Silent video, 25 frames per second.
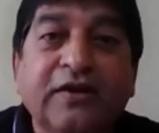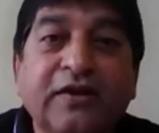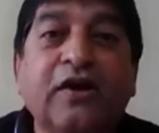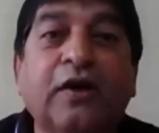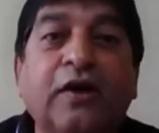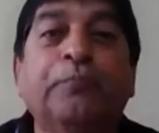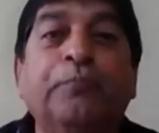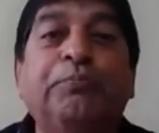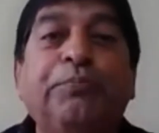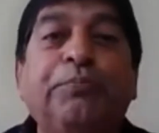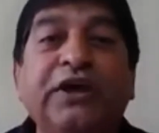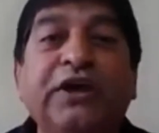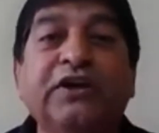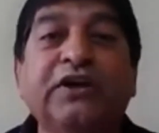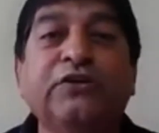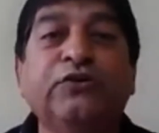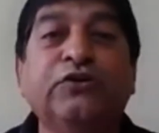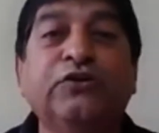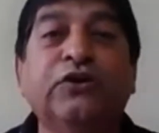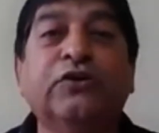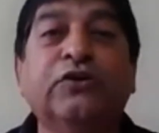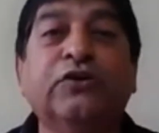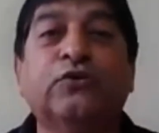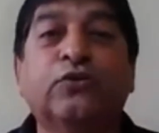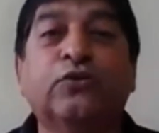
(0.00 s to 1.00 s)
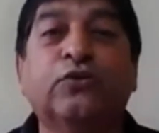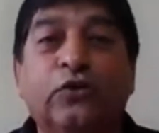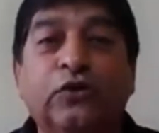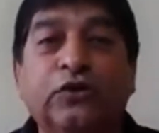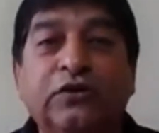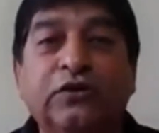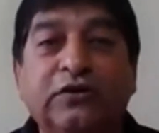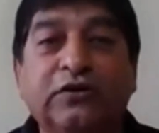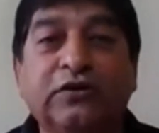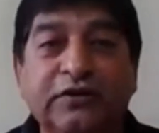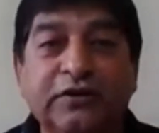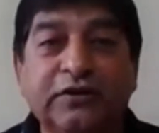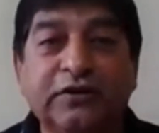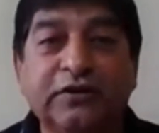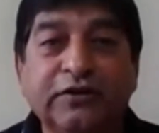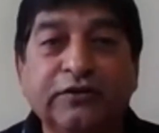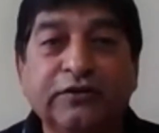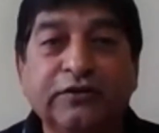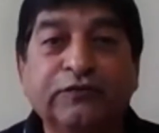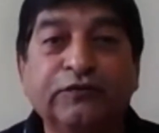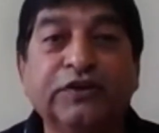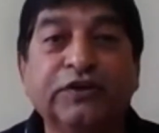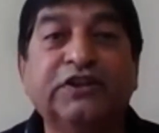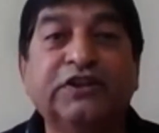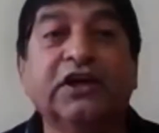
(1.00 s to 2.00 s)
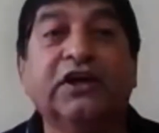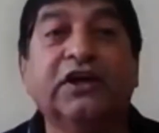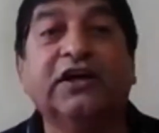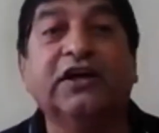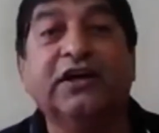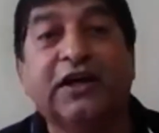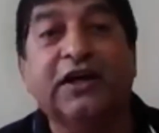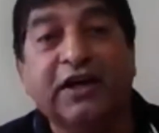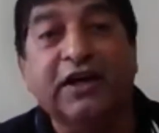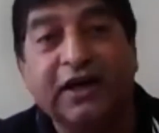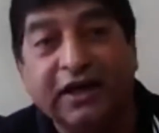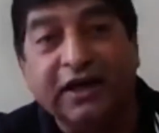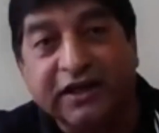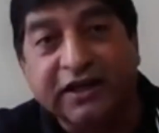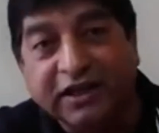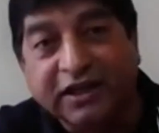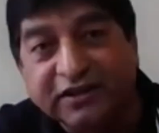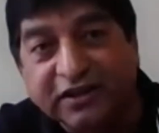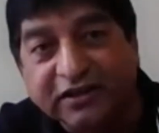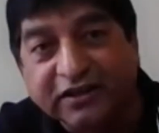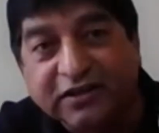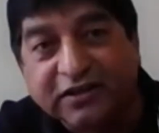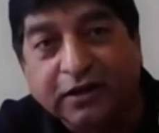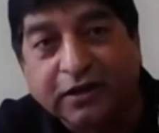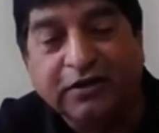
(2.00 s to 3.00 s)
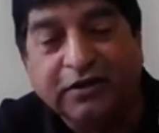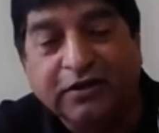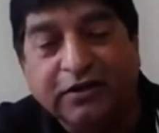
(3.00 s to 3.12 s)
compare your role with the another